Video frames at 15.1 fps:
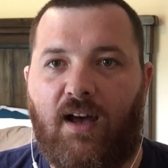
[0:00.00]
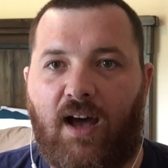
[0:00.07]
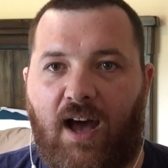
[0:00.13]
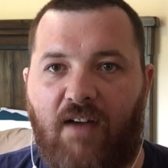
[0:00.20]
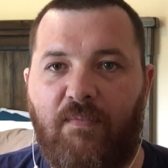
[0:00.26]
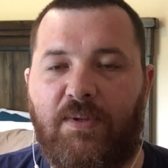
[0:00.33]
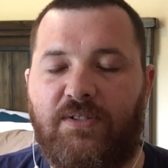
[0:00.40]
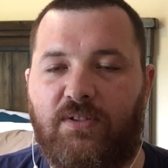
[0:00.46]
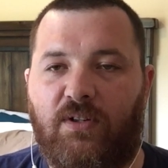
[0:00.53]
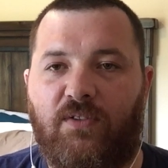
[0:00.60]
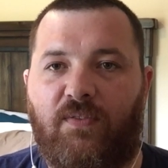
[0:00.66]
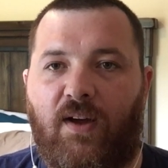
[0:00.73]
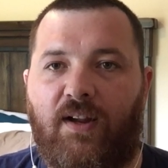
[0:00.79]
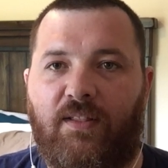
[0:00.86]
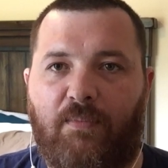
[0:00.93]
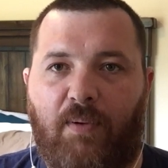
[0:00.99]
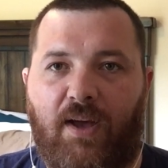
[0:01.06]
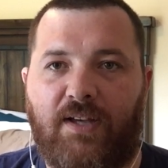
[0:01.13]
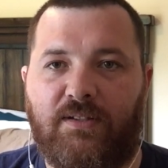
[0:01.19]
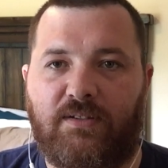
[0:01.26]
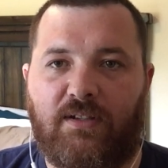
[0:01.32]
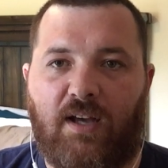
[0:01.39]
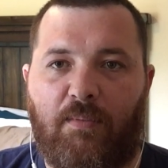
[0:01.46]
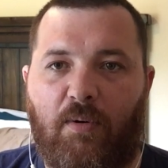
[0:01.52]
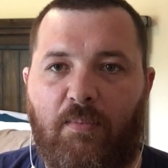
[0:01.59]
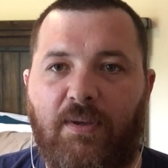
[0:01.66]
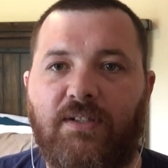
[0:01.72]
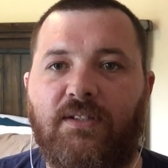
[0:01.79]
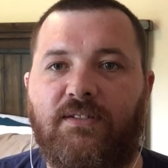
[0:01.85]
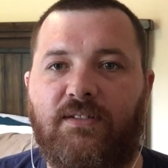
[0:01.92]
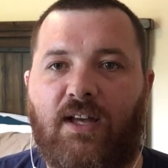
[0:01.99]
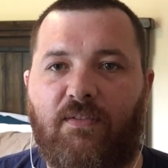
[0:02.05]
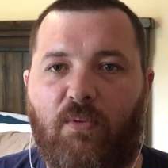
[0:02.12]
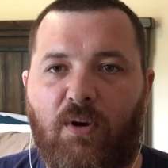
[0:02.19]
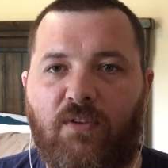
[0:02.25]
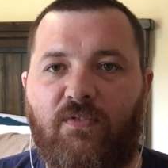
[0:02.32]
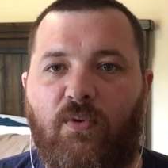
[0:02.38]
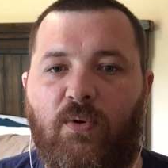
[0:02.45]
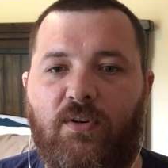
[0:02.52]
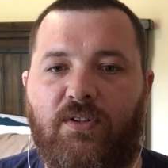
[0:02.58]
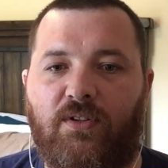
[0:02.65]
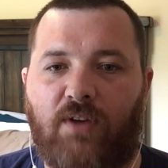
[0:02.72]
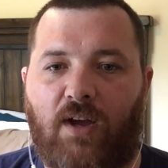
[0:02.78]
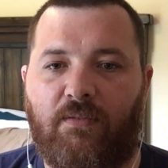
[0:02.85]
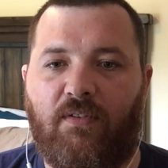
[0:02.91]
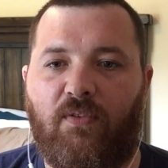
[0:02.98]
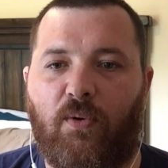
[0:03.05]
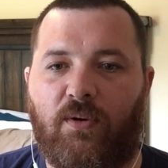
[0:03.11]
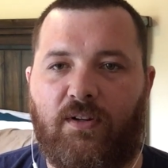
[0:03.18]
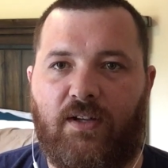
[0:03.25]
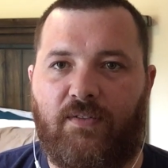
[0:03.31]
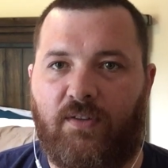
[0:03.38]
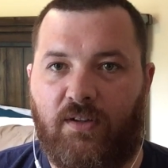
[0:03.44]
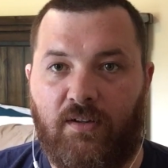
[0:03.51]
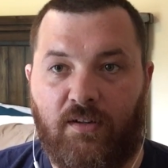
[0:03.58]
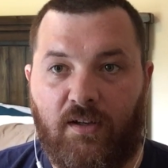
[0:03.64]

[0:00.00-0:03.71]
I've been certified at the past couple of businesses I've worked for to drive a forklift.